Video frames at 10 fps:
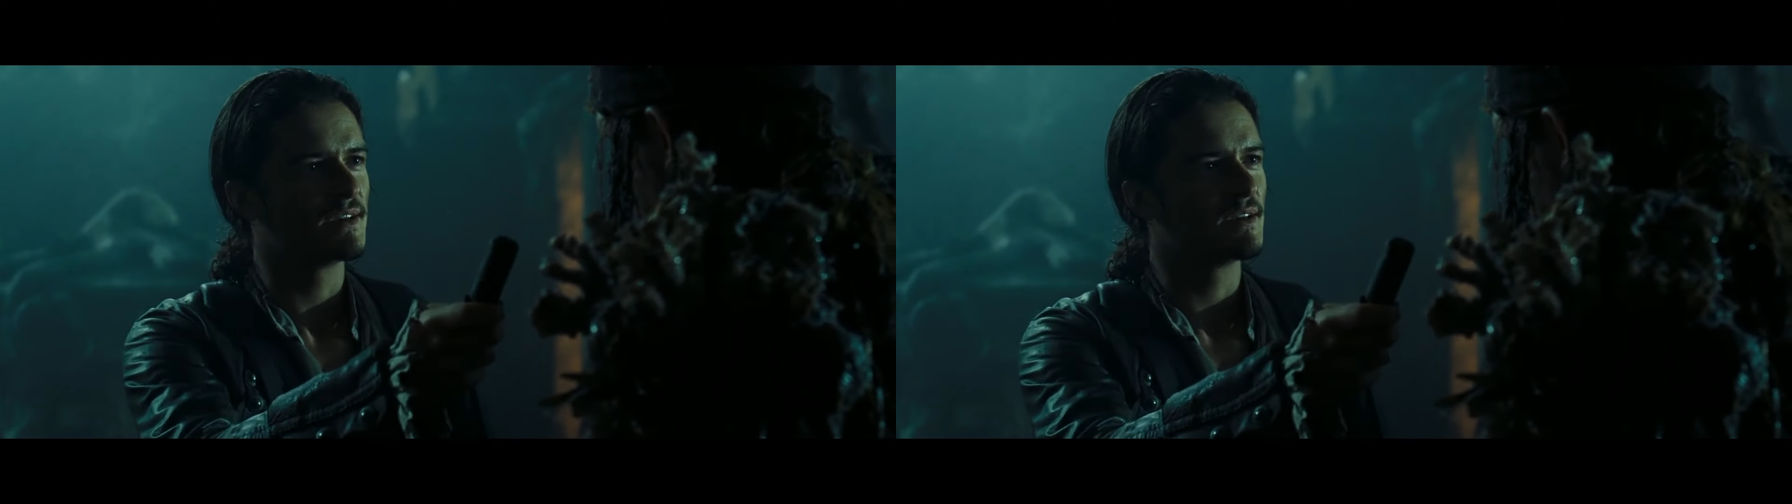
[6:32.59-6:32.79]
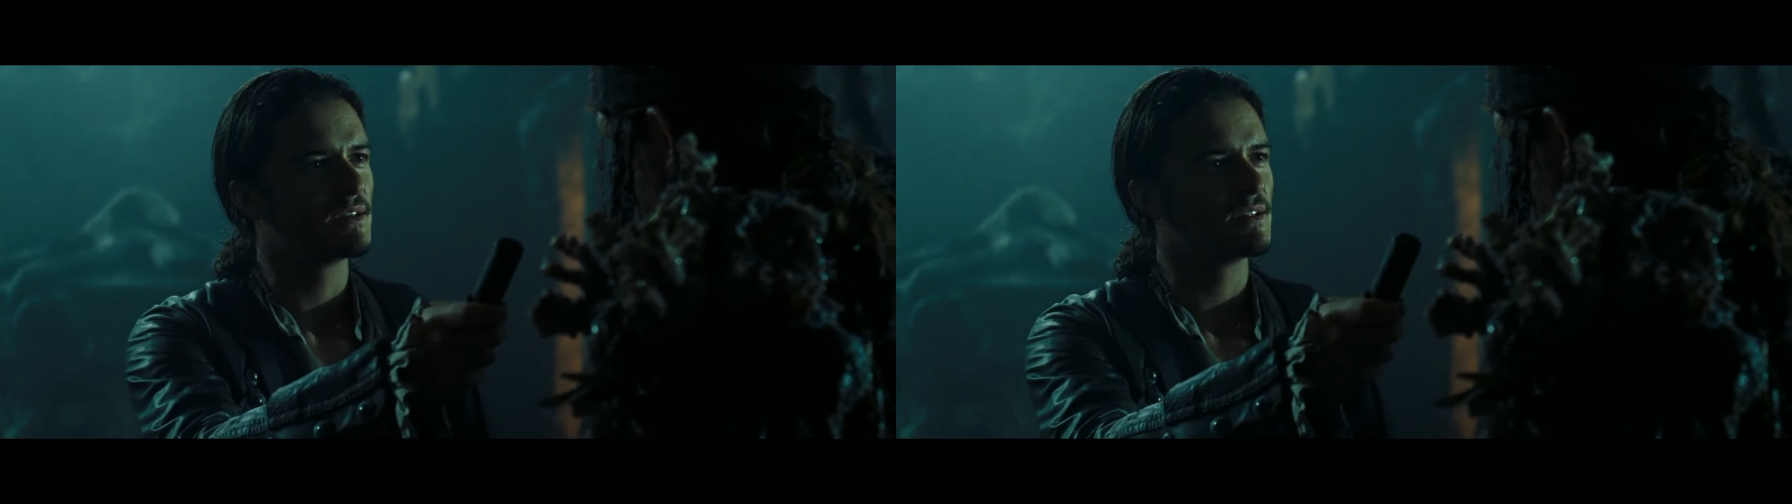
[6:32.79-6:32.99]

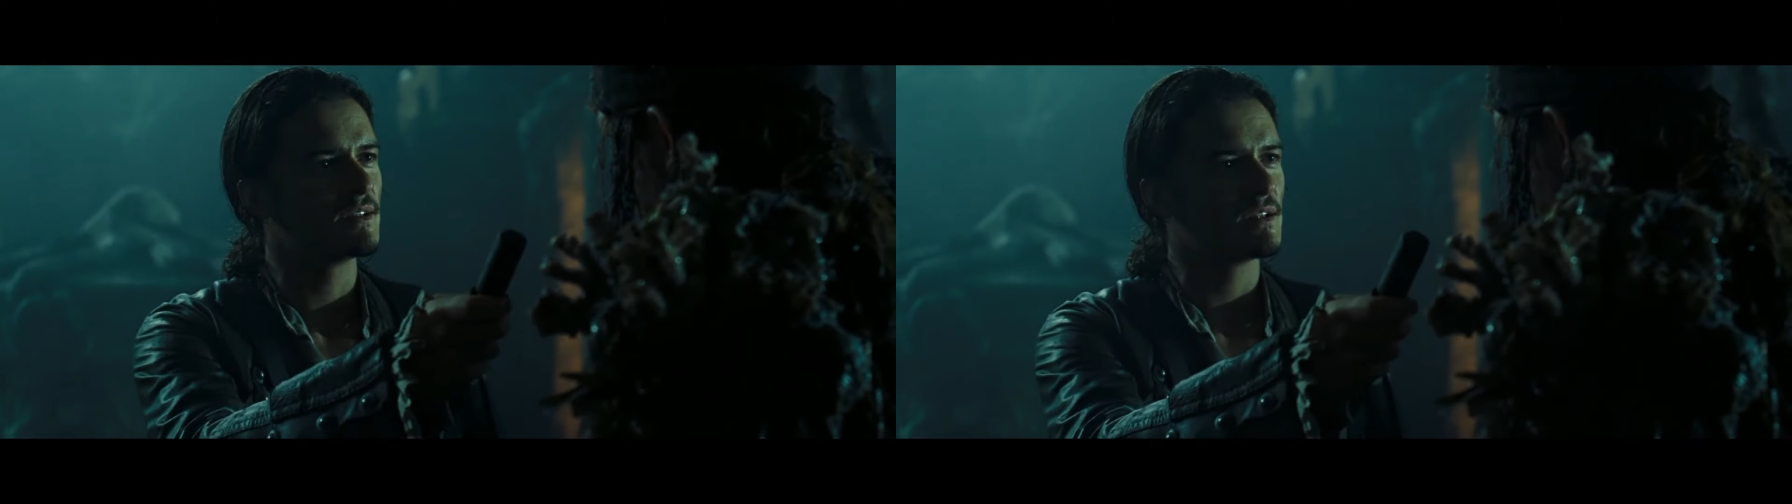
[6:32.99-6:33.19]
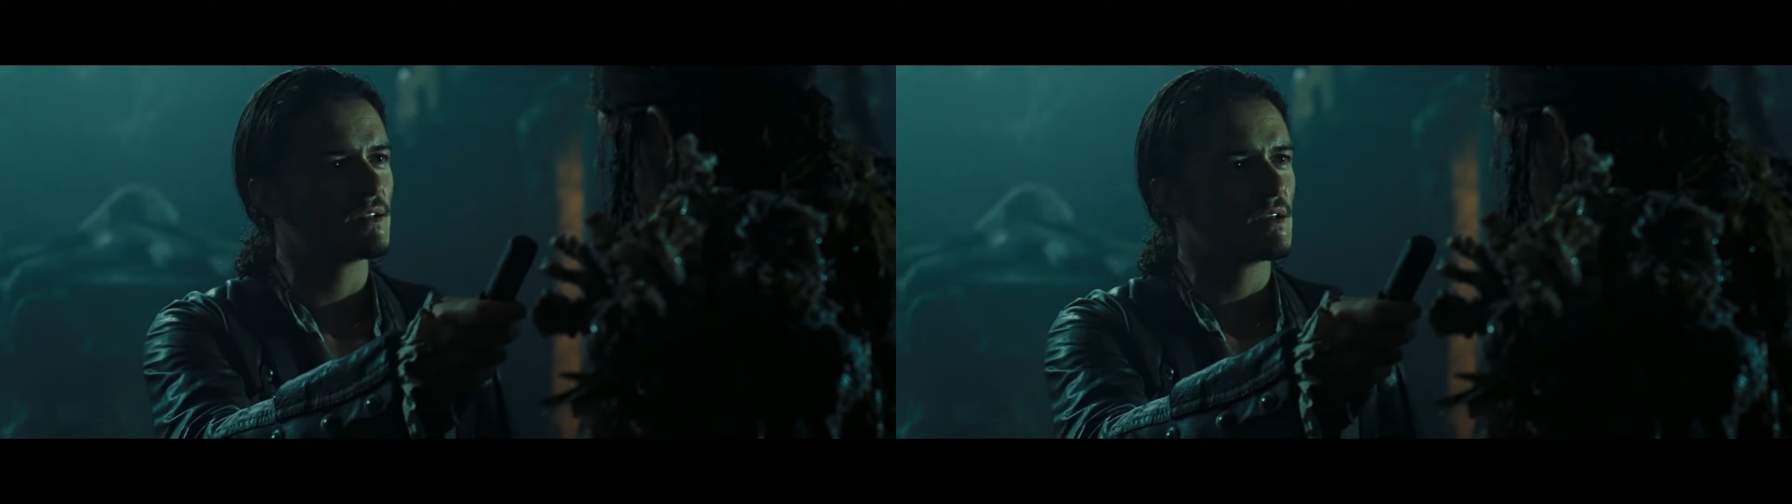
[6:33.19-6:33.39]
man in the
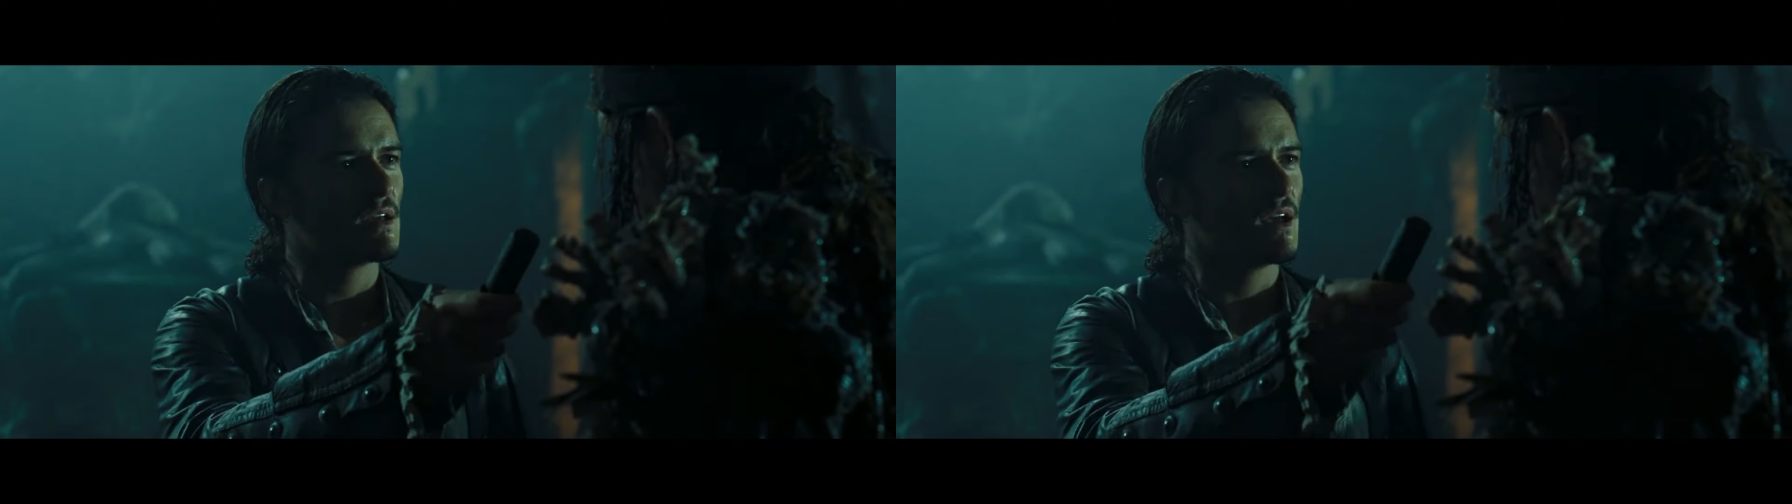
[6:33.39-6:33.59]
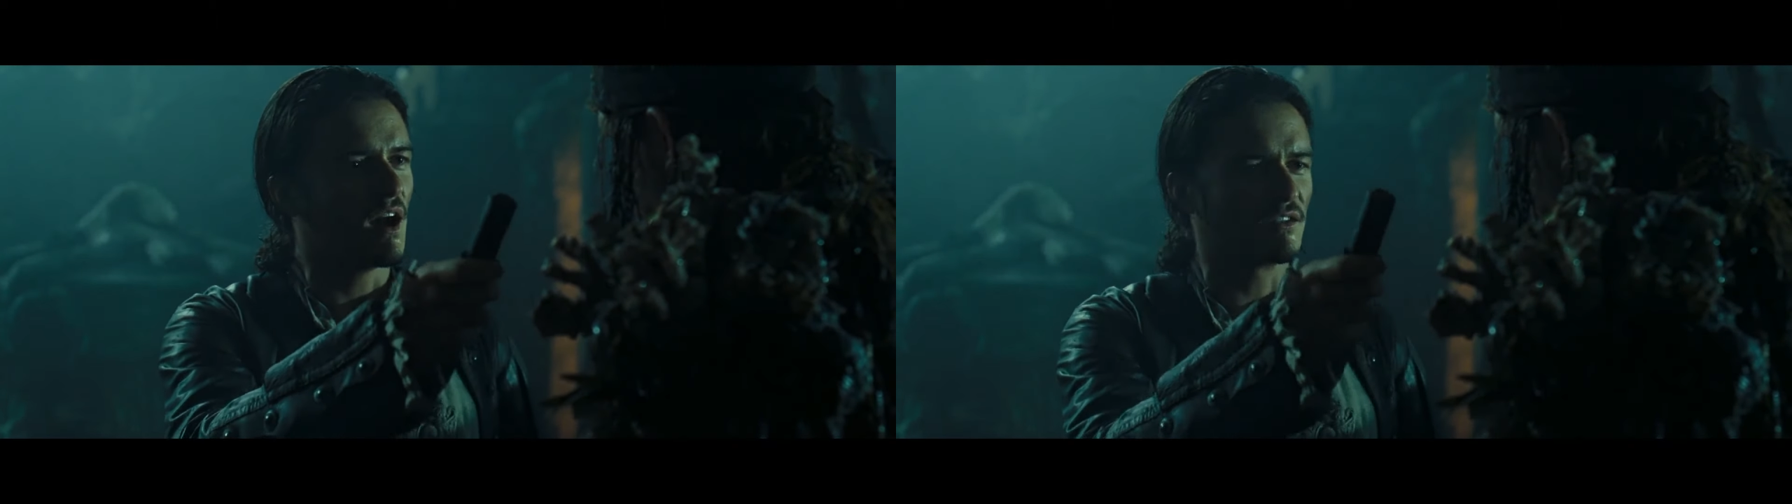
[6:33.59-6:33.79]
series to
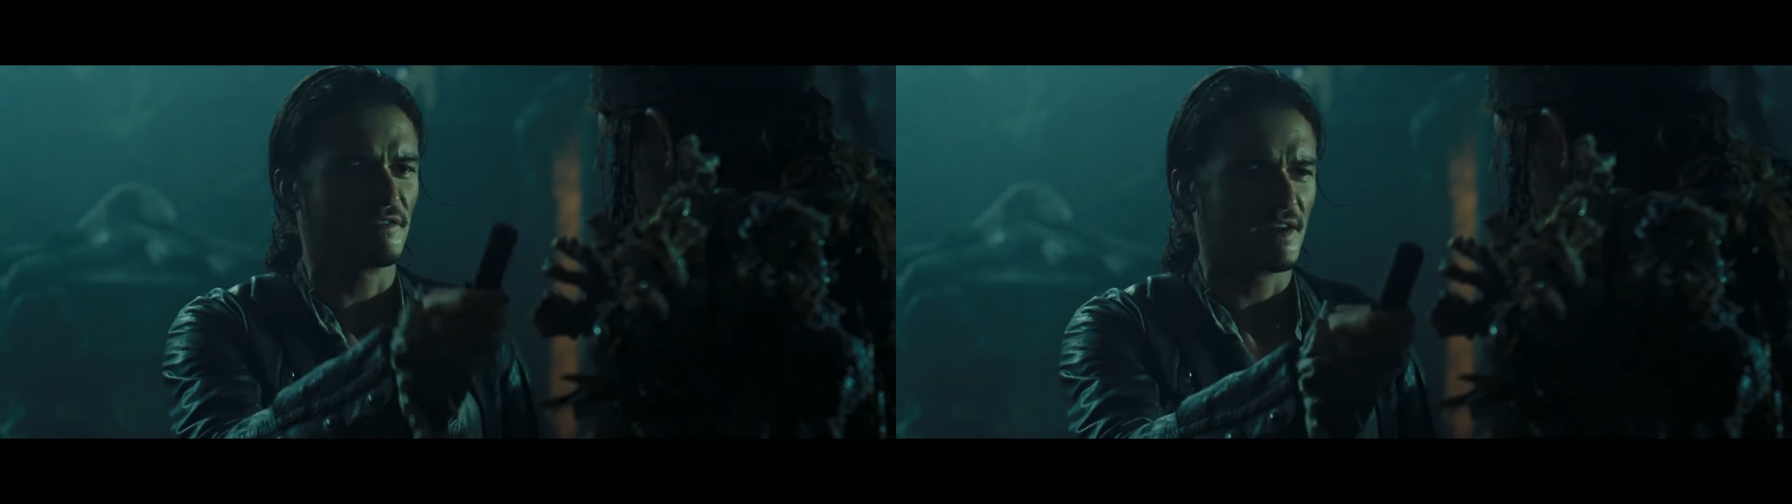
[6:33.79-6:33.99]
understand that